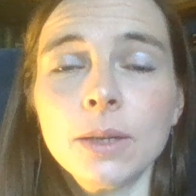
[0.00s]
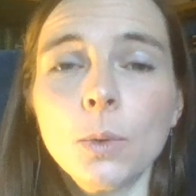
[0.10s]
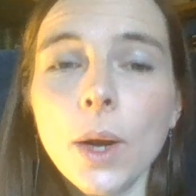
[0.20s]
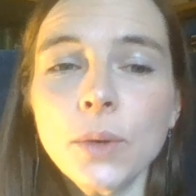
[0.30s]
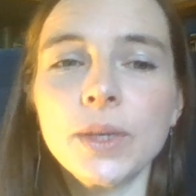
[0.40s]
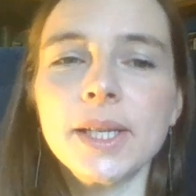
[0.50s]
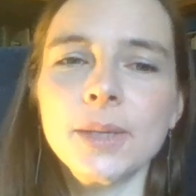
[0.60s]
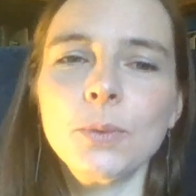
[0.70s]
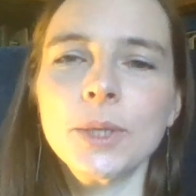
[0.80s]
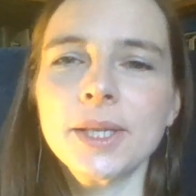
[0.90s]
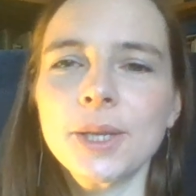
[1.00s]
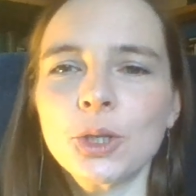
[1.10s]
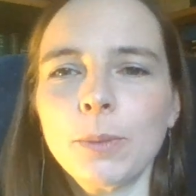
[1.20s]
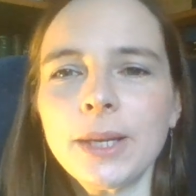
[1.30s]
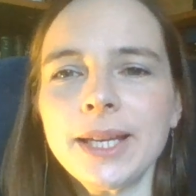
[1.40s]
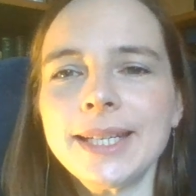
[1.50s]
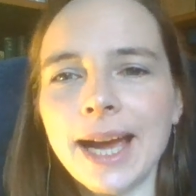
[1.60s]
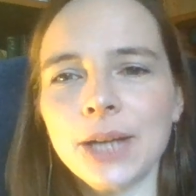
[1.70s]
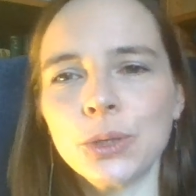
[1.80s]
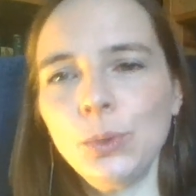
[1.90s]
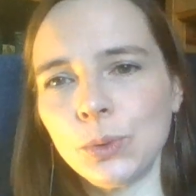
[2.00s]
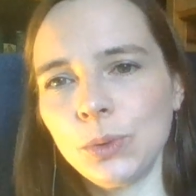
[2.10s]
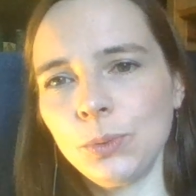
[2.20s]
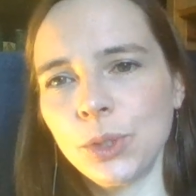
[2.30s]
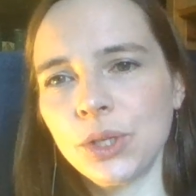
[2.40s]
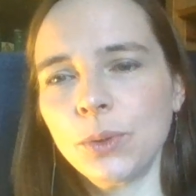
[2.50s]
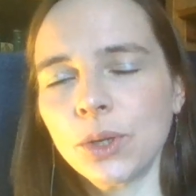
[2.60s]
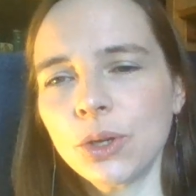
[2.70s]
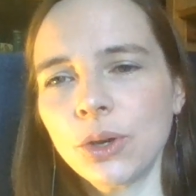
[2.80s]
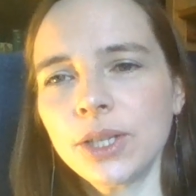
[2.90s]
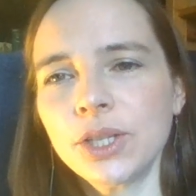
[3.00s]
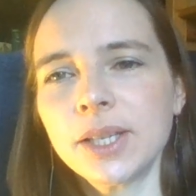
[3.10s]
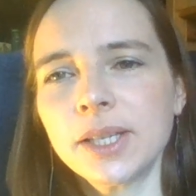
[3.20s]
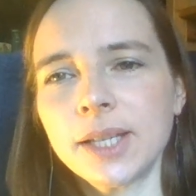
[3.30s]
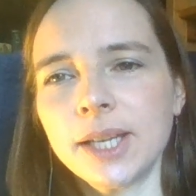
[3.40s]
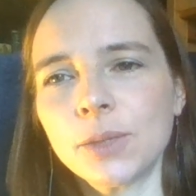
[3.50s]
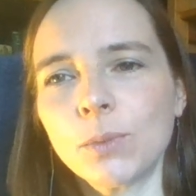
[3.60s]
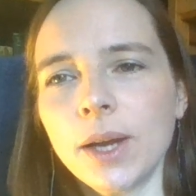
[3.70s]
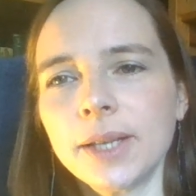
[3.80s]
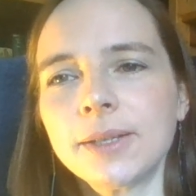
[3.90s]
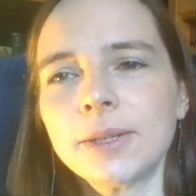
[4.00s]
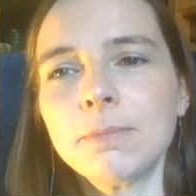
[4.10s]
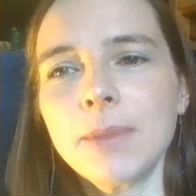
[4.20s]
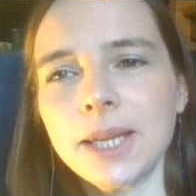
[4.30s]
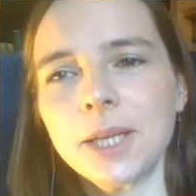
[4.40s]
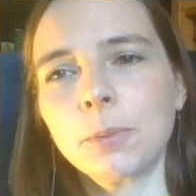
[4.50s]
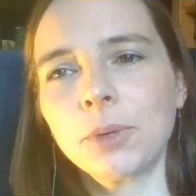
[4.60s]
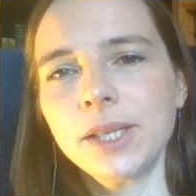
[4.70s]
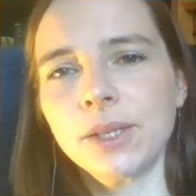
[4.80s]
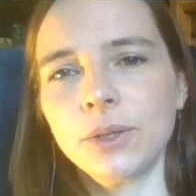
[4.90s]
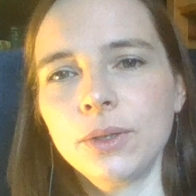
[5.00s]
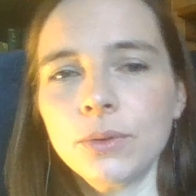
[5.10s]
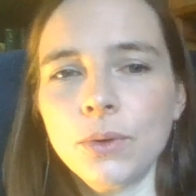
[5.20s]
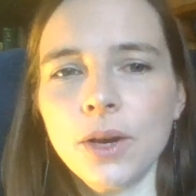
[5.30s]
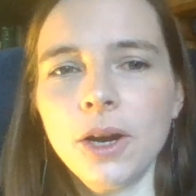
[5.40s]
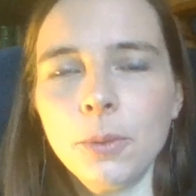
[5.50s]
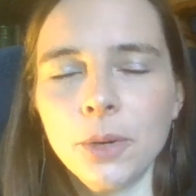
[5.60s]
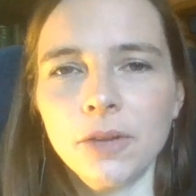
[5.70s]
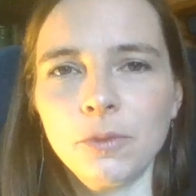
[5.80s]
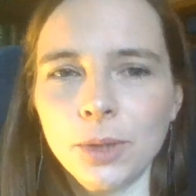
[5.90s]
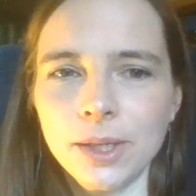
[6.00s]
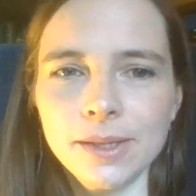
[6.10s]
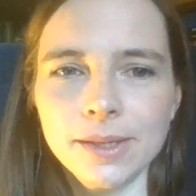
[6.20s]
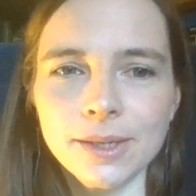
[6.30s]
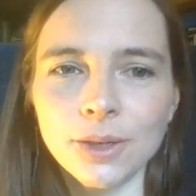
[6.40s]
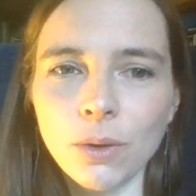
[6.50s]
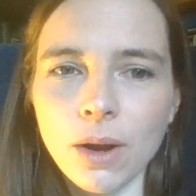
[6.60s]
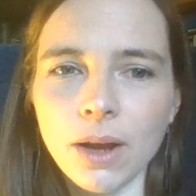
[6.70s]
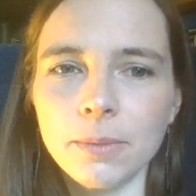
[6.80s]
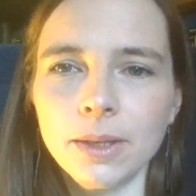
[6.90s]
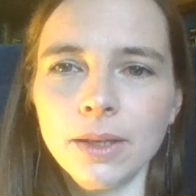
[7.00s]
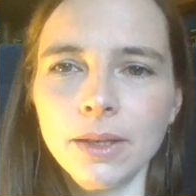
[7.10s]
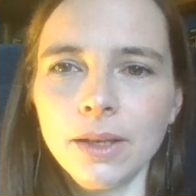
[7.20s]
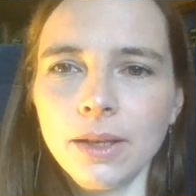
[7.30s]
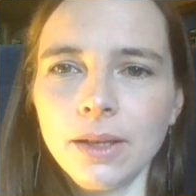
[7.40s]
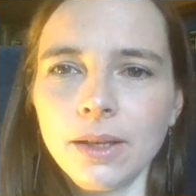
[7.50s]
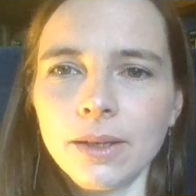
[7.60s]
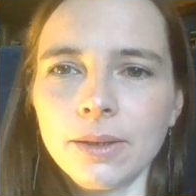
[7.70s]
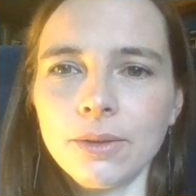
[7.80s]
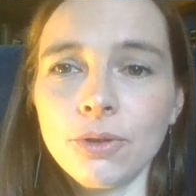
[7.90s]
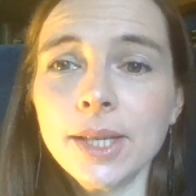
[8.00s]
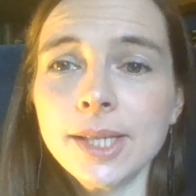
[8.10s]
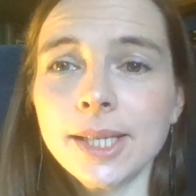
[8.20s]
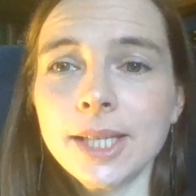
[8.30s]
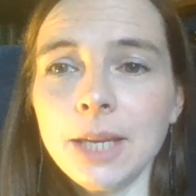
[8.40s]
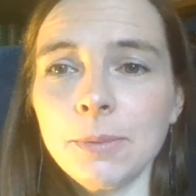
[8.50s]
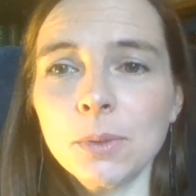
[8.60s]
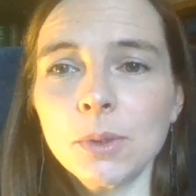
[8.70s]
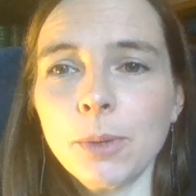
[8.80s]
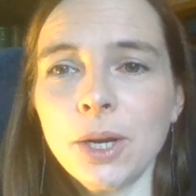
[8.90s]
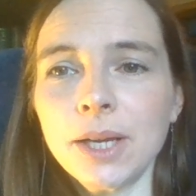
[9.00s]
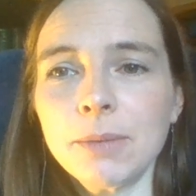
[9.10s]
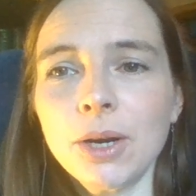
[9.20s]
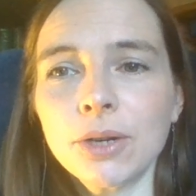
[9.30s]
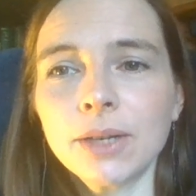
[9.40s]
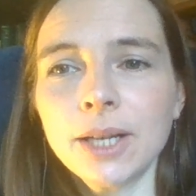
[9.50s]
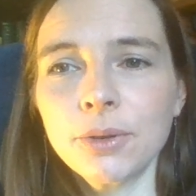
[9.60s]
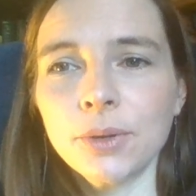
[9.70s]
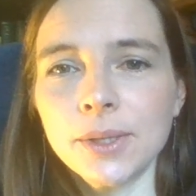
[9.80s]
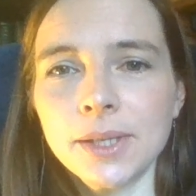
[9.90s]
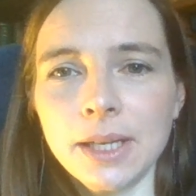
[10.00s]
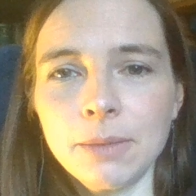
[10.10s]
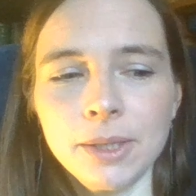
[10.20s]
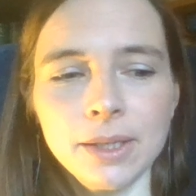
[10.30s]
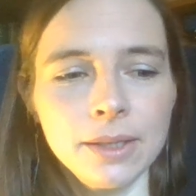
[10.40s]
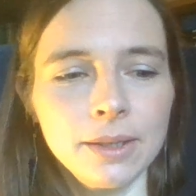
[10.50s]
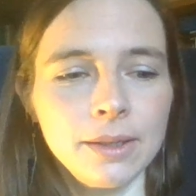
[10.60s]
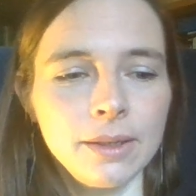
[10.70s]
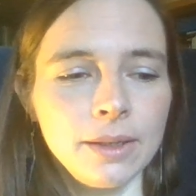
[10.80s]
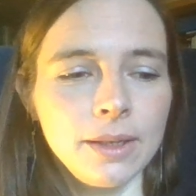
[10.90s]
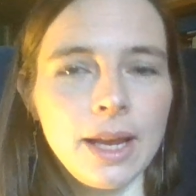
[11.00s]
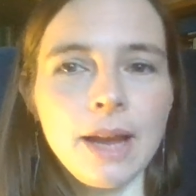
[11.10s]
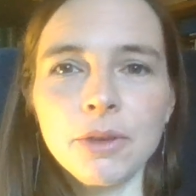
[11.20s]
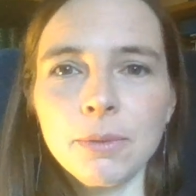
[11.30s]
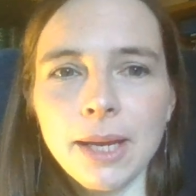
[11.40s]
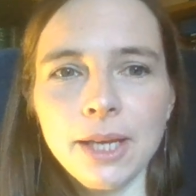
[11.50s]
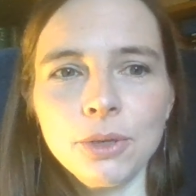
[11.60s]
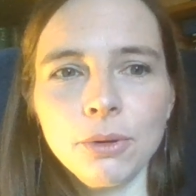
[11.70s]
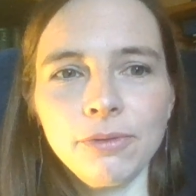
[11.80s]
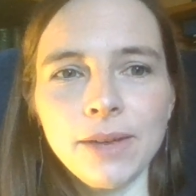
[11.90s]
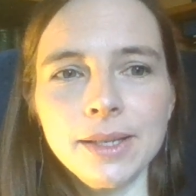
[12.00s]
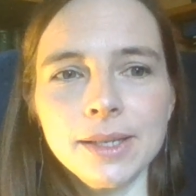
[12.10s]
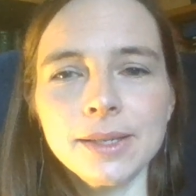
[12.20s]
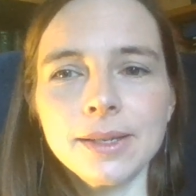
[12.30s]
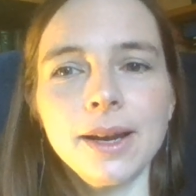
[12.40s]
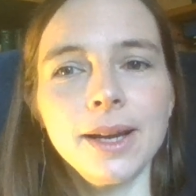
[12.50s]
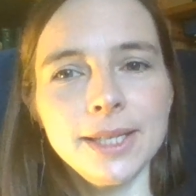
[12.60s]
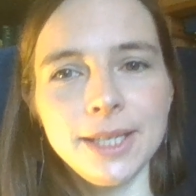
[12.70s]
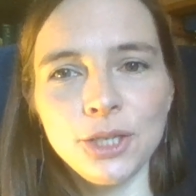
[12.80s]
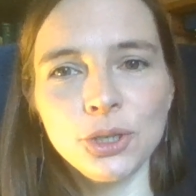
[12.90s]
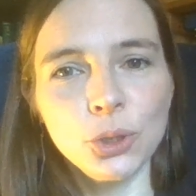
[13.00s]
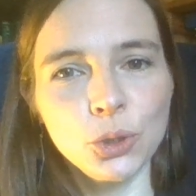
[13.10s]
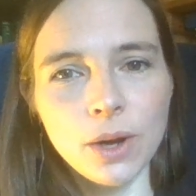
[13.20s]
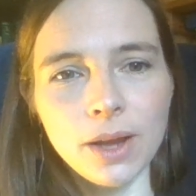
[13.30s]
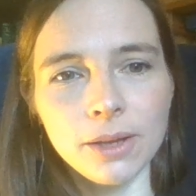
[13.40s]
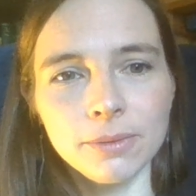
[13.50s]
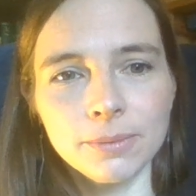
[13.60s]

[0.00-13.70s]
One reason was that to plead at all was to acknowledge the state's right to make priesthood, or the harbouring of priests, a crime. This, it seems, was behind Margaret Clitheroe's statement: "Having made no offence, I need no trial."